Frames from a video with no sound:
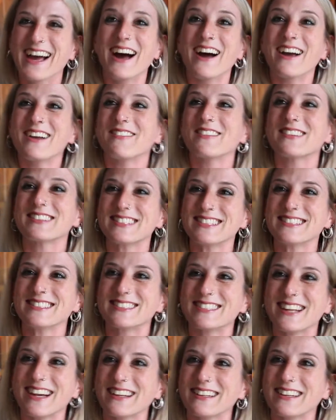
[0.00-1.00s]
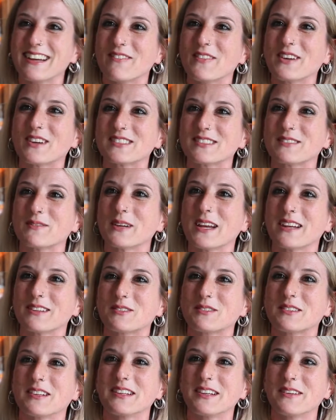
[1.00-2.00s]
It was insane, yeah, because we had
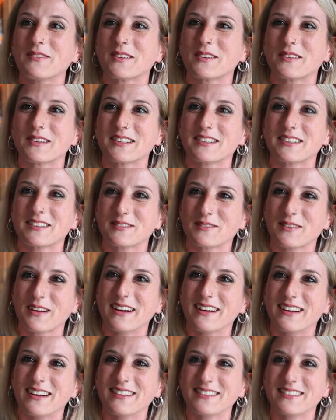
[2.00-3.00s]
to deliver it as well.